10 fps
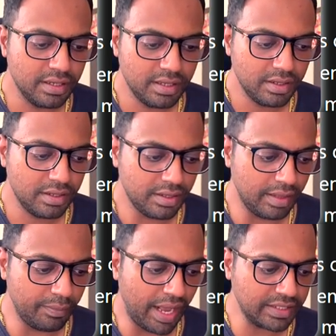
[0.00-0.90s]

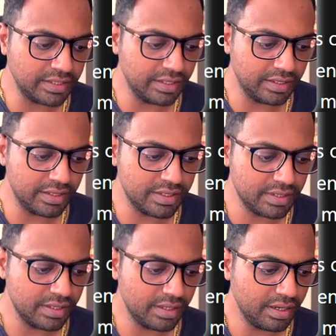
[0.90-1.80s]

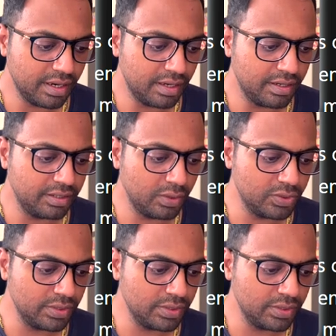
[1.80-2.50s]
100,000.